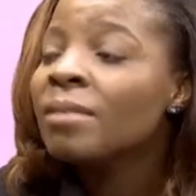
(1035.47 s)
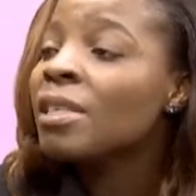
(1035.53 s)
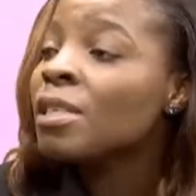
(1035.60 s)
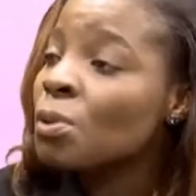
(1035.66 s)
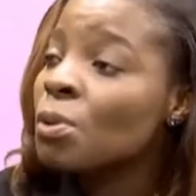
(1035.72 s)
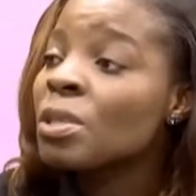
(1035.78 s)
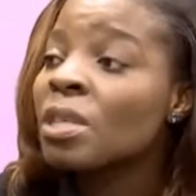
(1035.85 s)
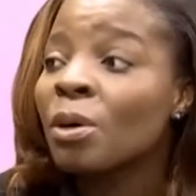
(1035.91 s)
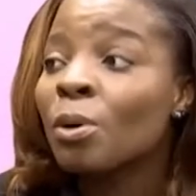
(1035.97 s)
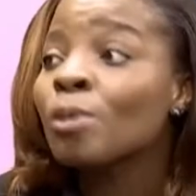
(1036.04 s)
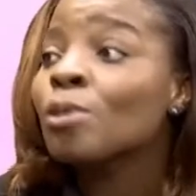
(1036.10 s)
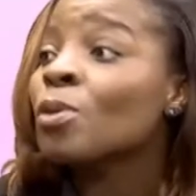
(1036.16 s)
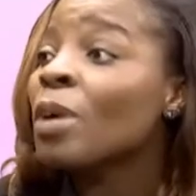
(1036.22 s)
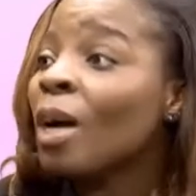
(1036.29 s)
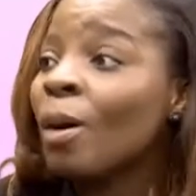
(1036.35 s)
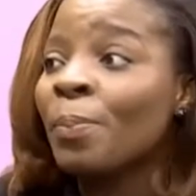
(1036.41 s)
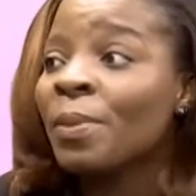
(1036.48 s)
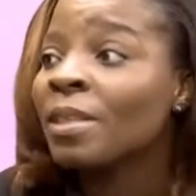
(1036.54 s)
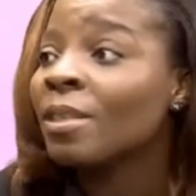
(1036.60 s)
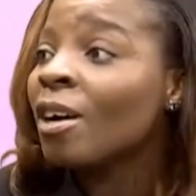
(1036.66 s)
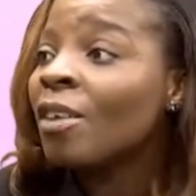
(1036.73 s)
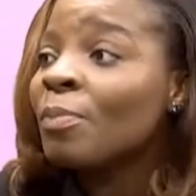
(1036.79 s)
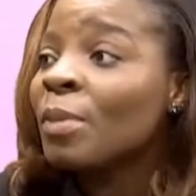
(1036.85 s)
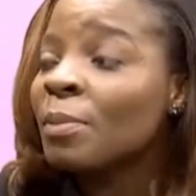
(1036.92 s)
these schools are also helping the
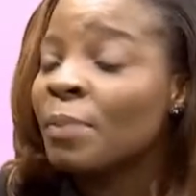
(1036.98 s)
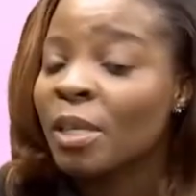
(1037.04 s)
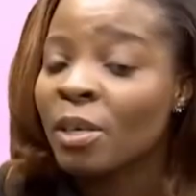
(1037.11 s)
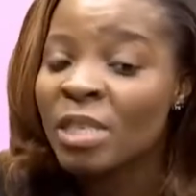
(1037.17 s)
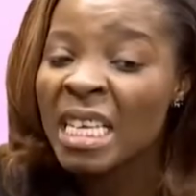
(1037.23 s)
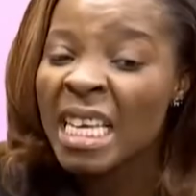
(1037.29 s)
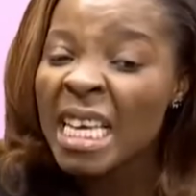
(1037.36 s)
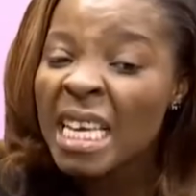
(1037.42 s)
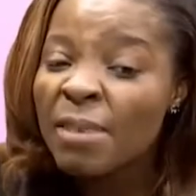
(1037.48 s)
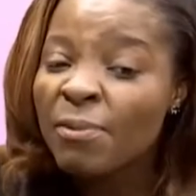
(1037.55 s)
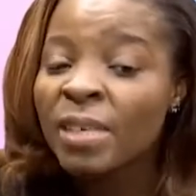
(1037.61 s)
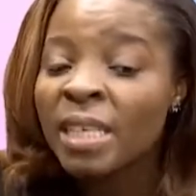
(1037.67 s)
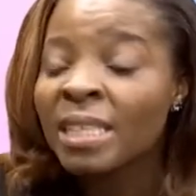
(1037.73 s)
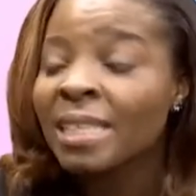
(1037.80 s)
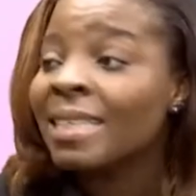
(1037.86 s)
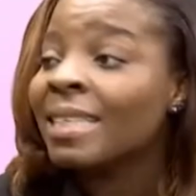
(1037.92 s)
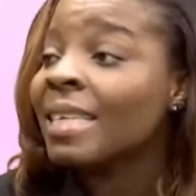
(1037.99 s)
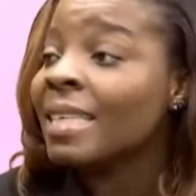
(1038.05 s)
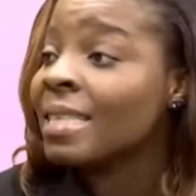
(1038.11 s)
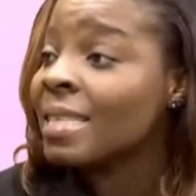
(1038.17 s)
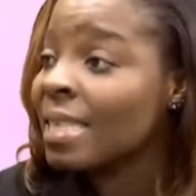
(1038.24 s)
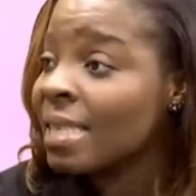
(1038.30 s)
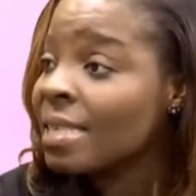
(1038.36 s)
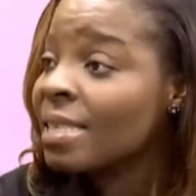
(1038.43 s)
government because if they didn't
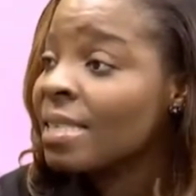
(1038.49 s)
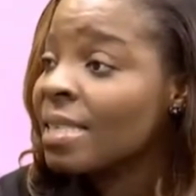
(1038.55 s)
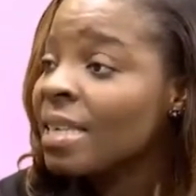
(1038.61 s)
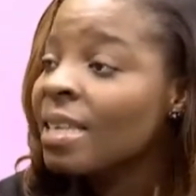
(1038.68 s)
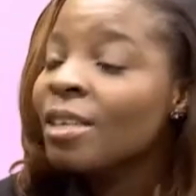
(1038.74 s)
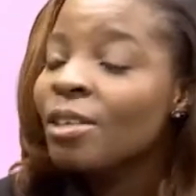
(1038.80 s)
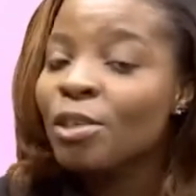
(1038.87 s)
exist,